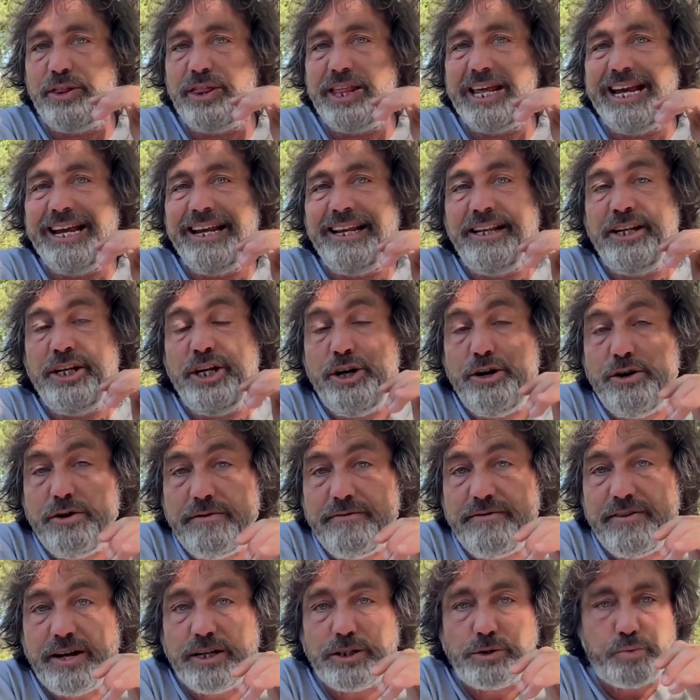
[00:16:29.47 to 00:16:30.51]
The
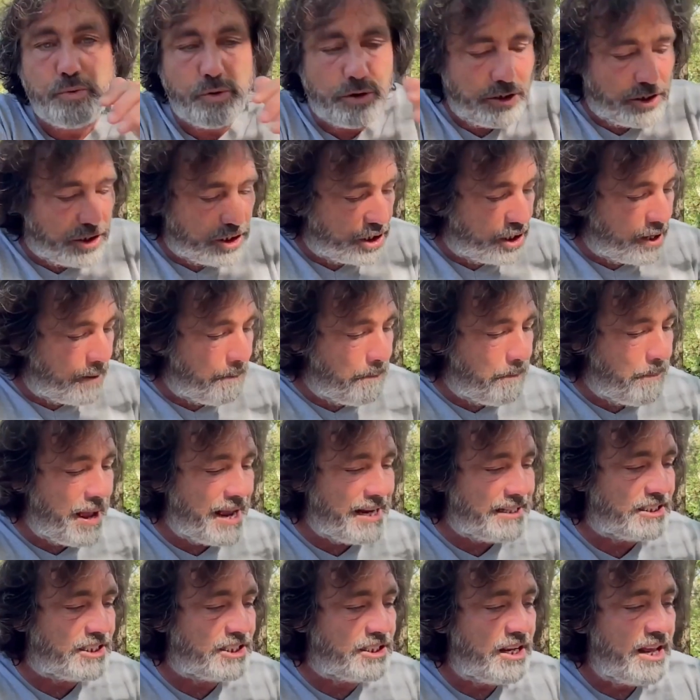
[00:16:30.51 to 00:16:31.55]
universe wants the
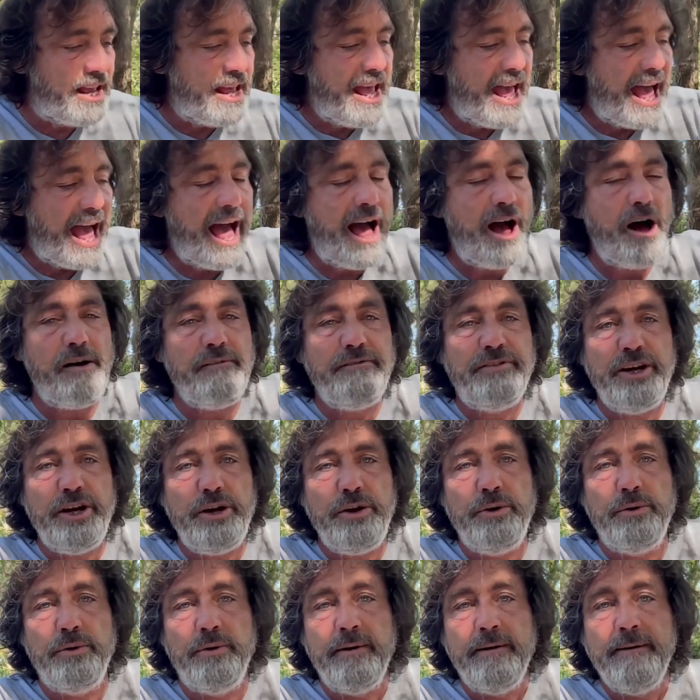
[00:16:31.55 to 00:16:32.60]
best out of
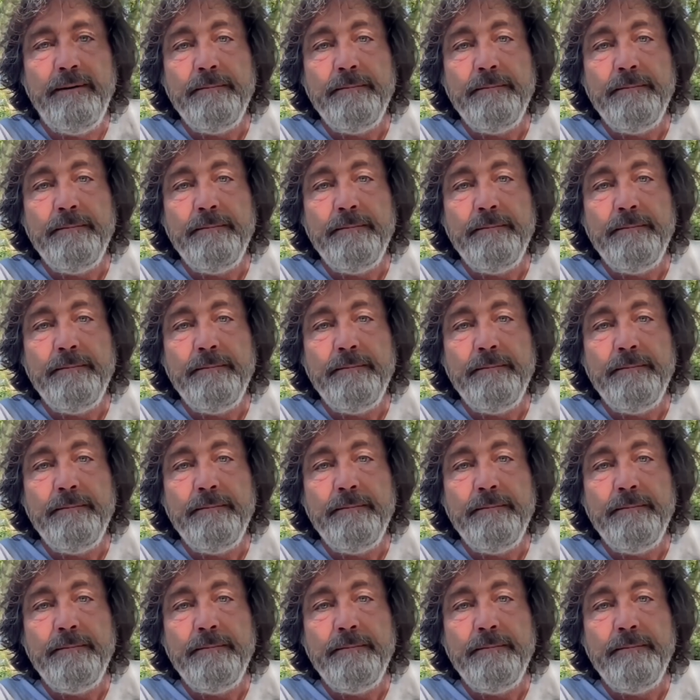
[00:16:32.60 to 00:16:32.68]
you,